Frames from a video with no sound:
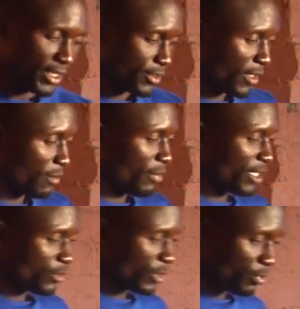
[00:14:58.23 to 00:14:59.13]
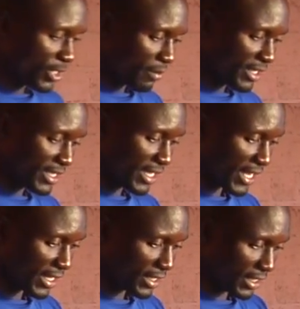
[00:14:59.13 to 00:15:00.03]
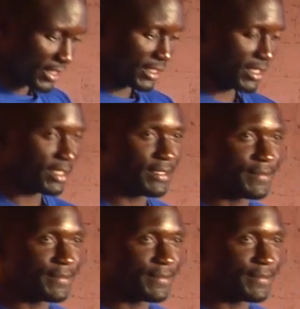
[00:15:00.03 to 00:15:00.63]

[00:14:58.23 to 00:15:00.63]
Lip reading: So we put the basin like this.